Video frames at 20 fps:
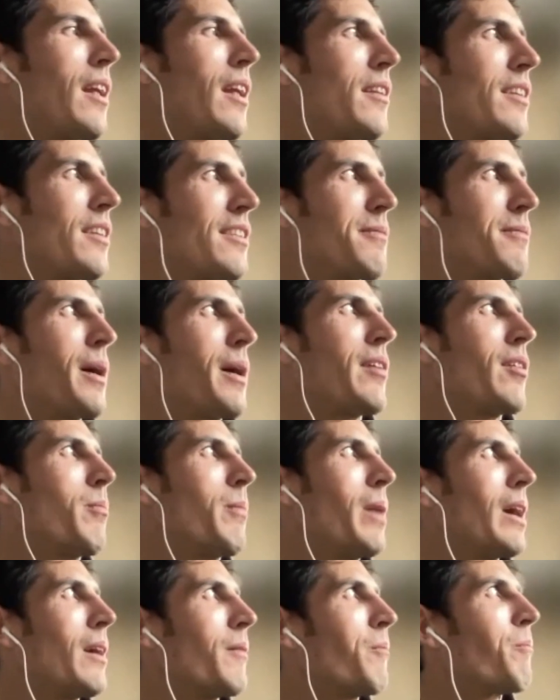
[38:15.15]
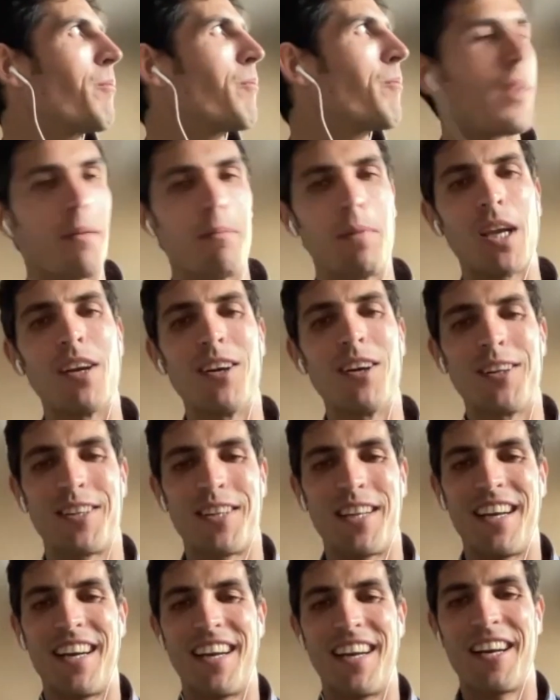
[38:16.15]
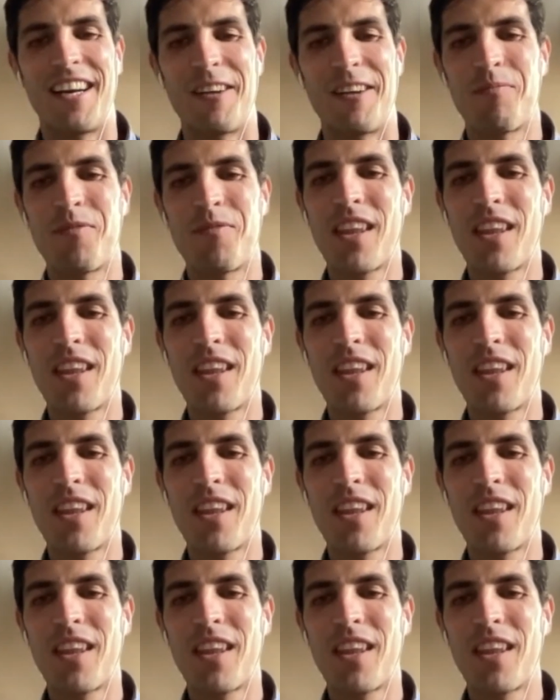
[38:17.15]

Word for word: and Spider-Man, and because uh,